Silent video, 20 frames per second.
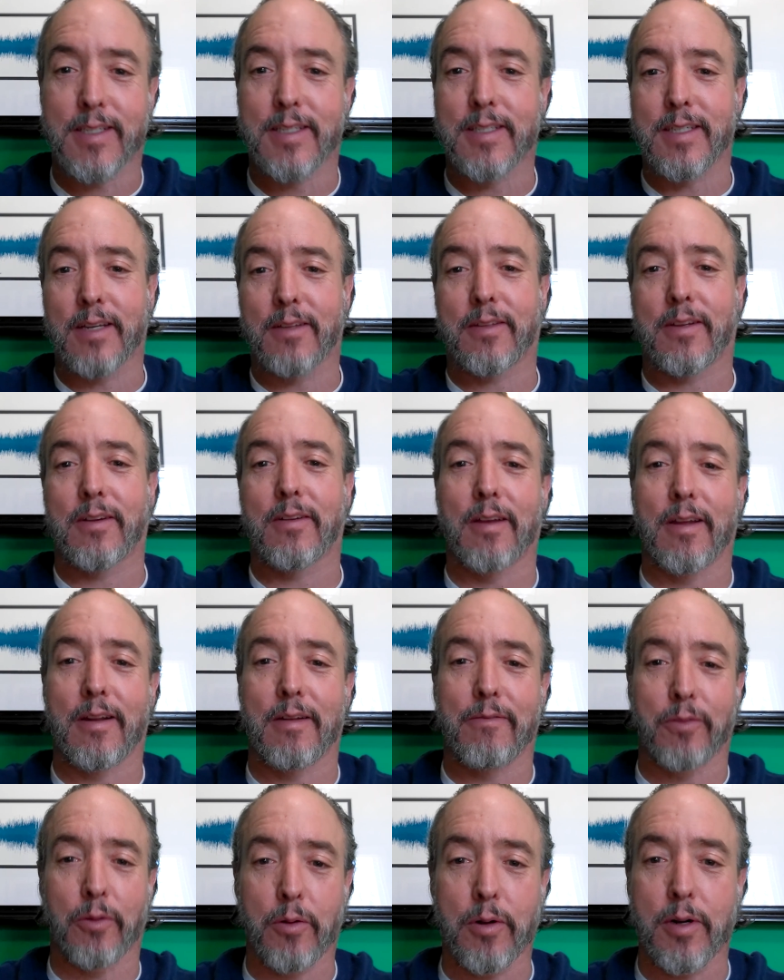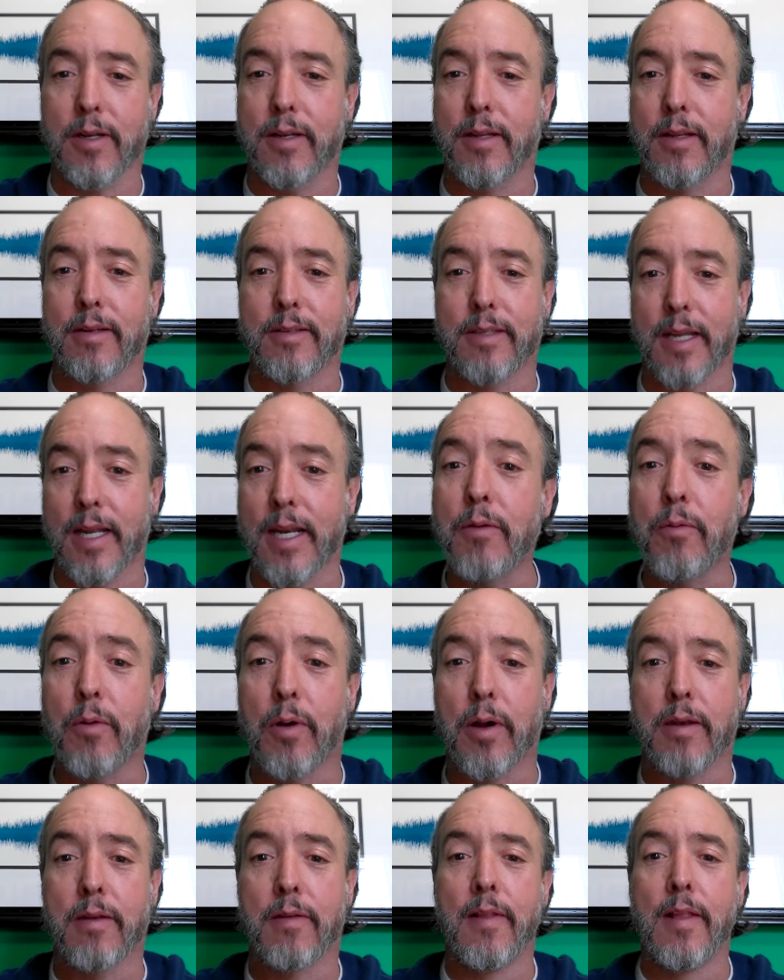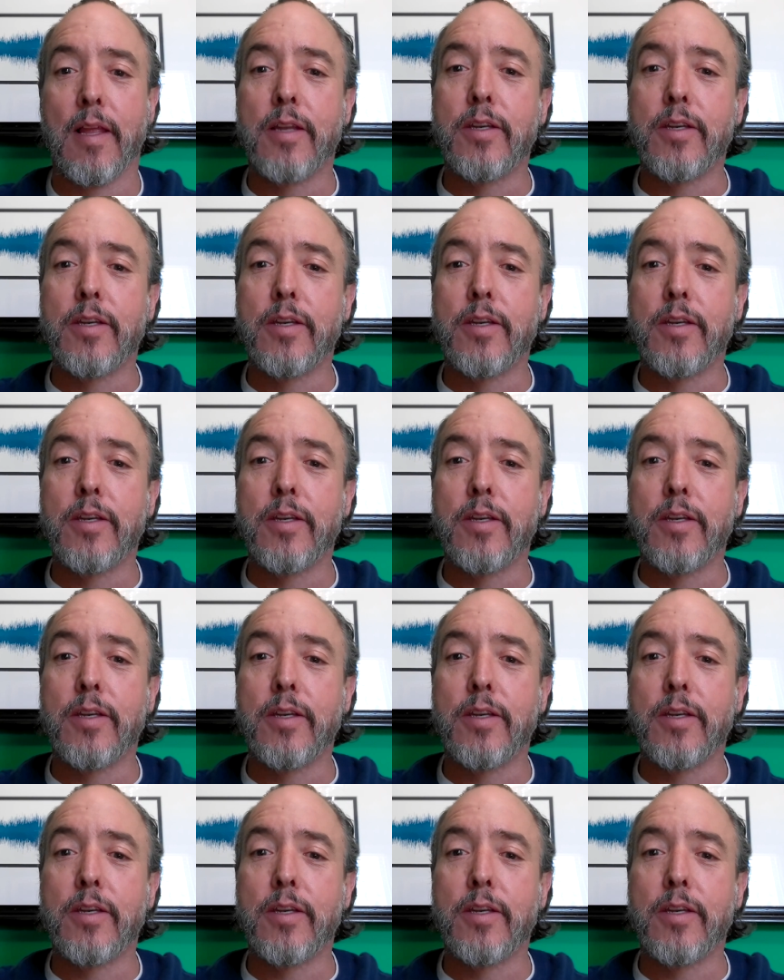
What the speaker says: in South Carolina and Florida to anyone